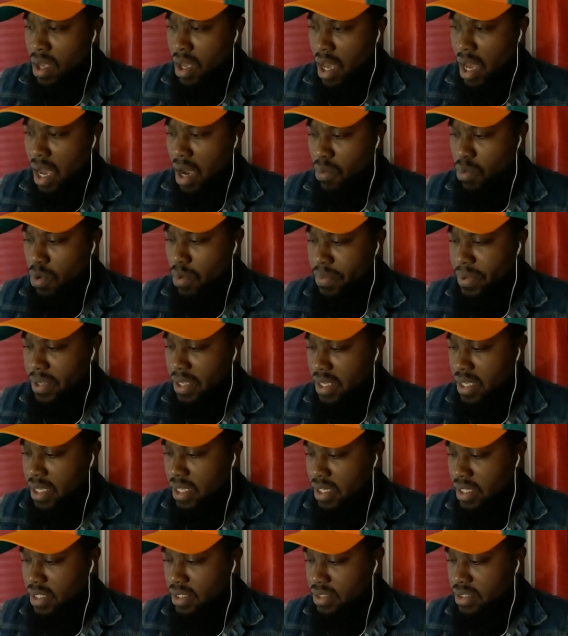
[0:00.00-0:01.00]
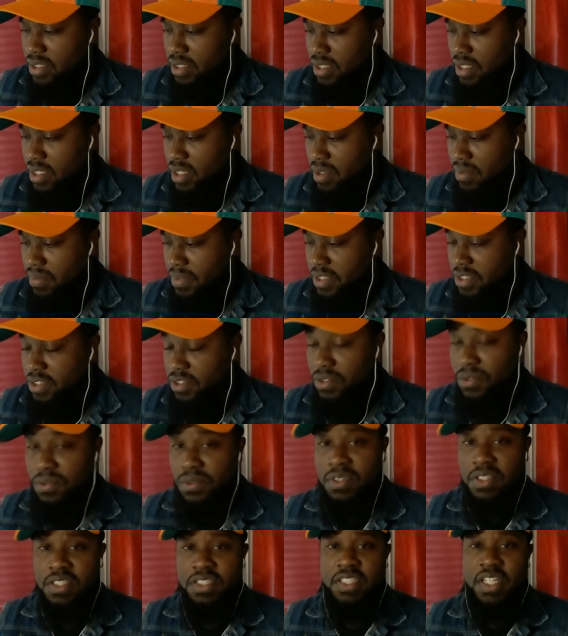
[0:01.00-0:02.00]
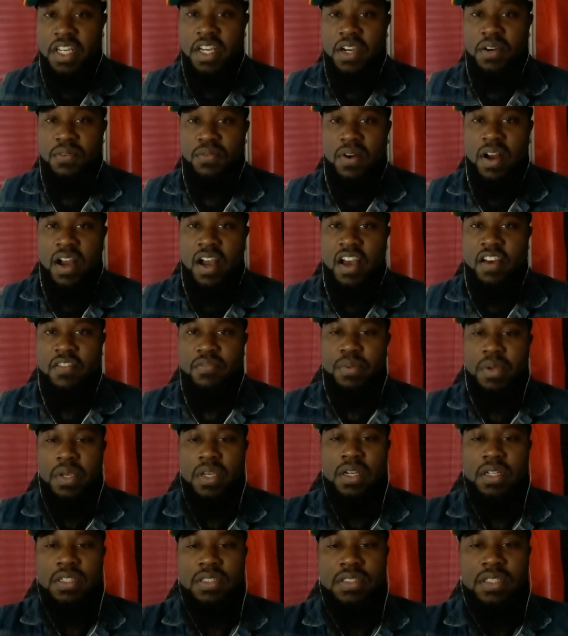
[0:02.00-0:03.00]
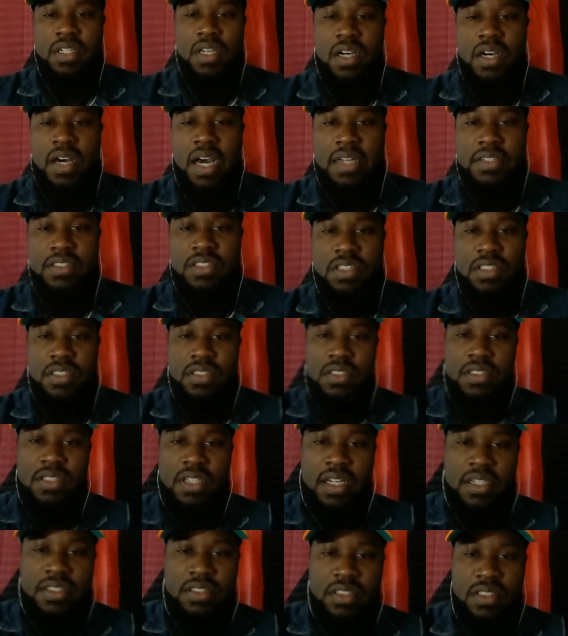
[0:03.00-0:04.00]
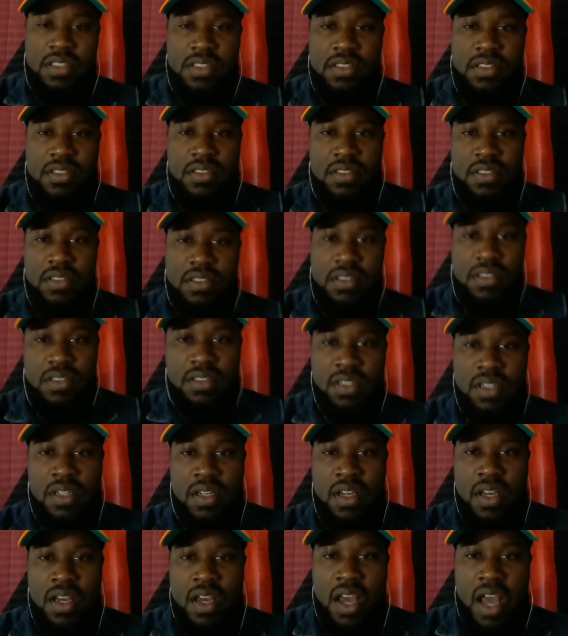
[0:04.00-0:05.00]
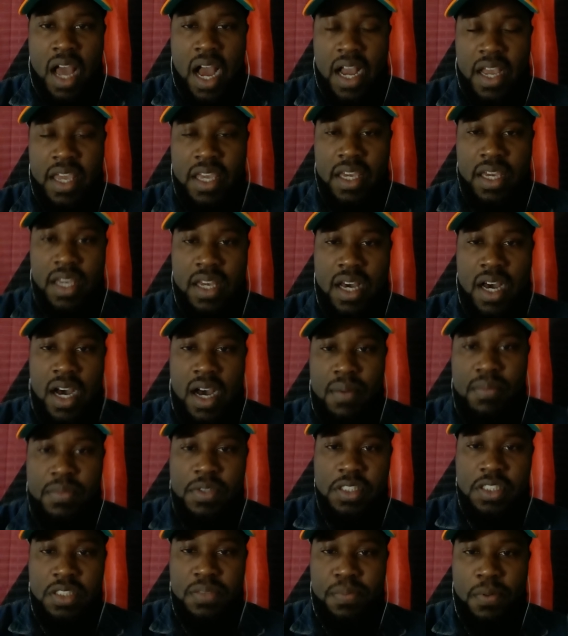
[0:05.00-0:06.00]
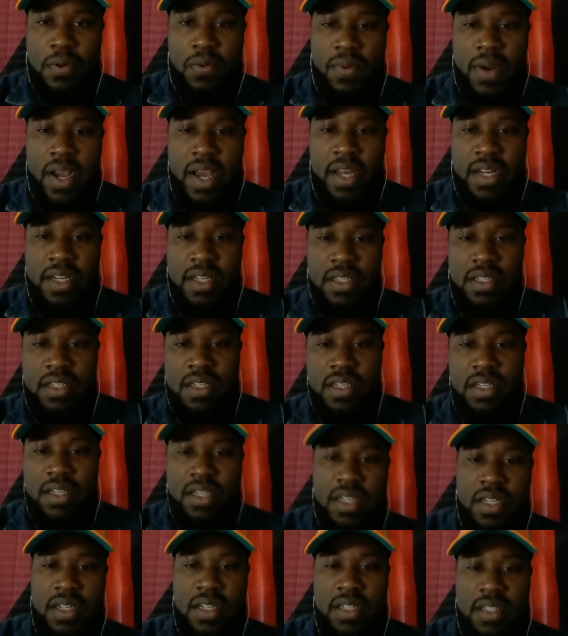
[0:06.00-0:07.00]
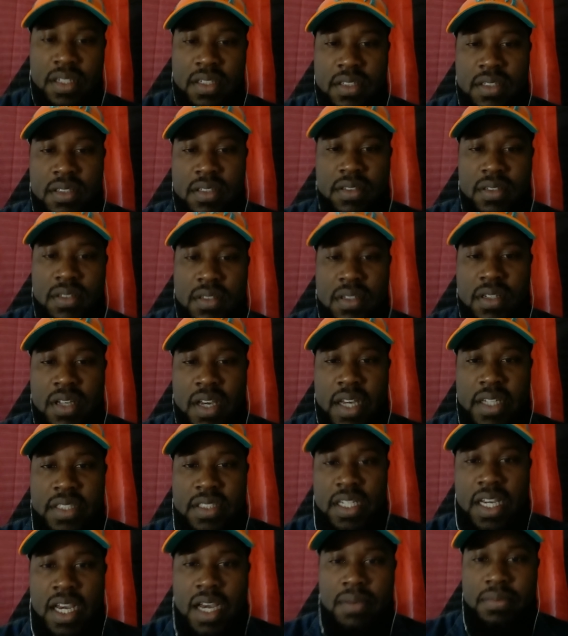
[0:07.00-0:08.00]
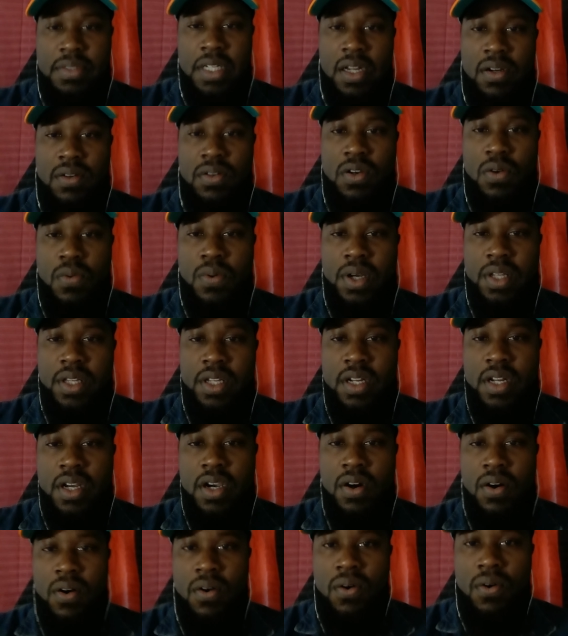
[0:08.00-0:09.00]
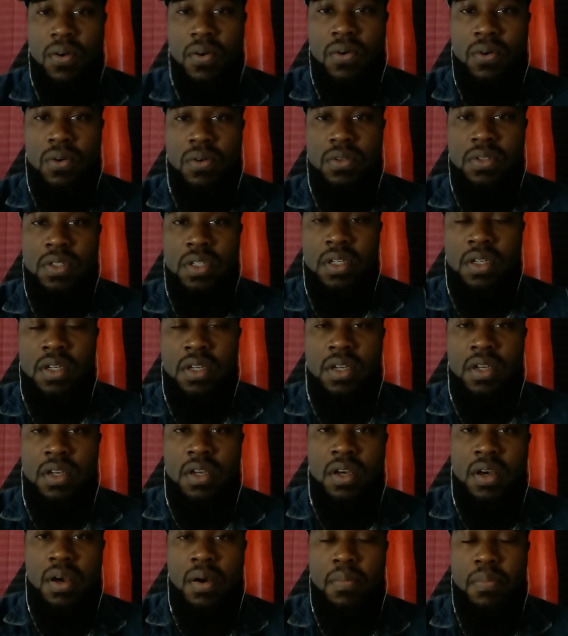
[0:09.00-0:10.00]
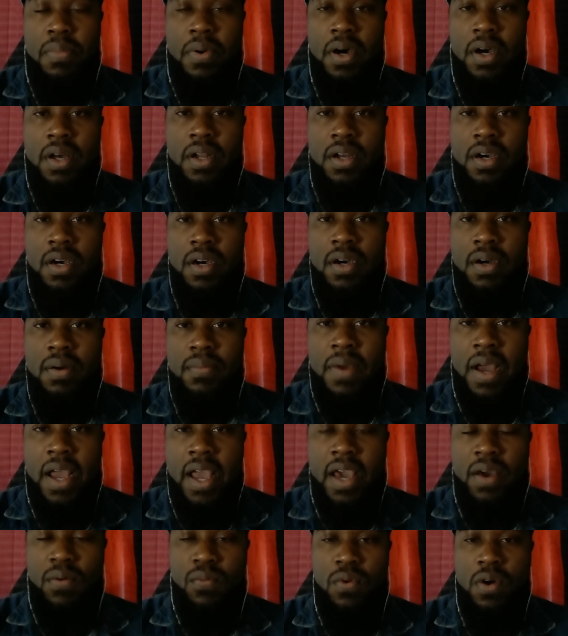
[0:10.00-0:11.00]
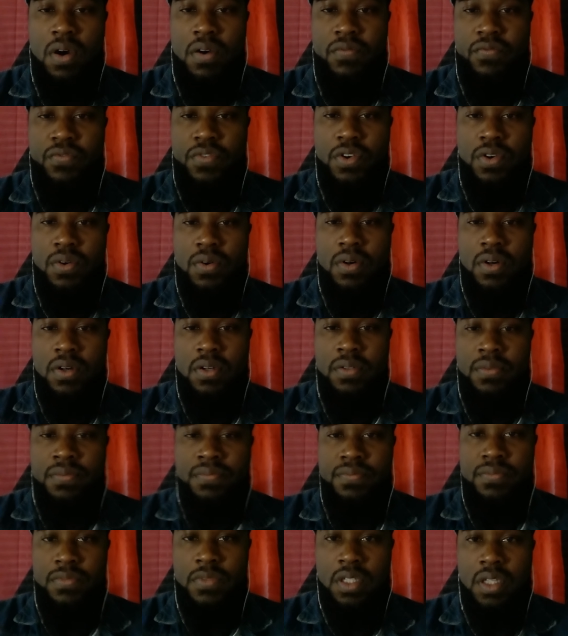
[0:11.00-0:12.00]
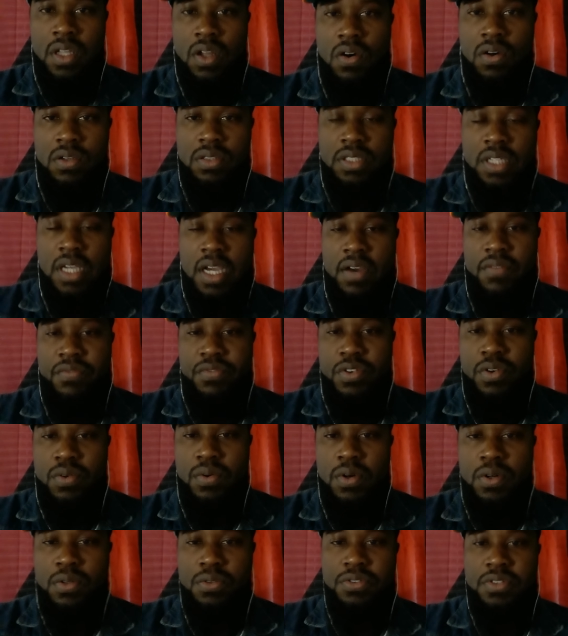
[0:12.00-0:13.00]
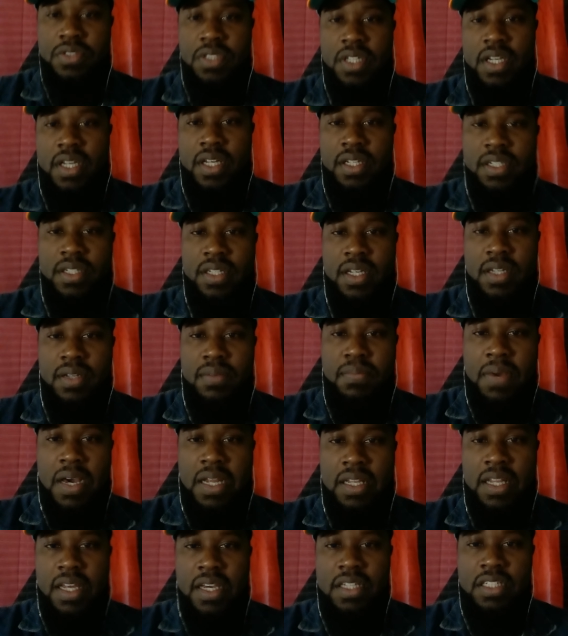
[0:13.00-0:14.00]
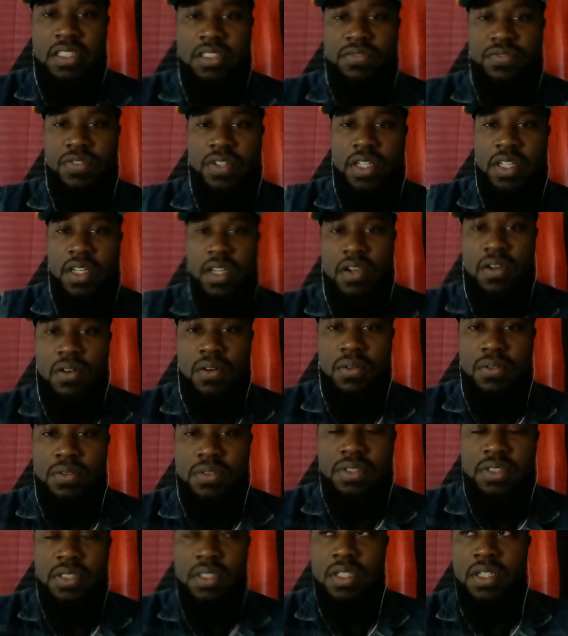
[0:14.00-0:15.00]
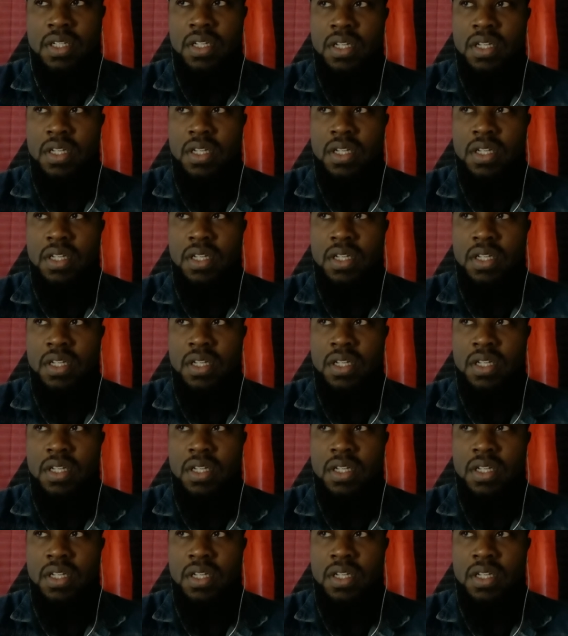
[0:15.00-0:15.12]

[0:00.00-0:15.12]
I will be getting to them as soon as they arrive because uh, I just, I just, I get comments sporadically and, and at times I don't know whether they're old but um, I had one viewer, a longtime viewer, who said that my latest videos,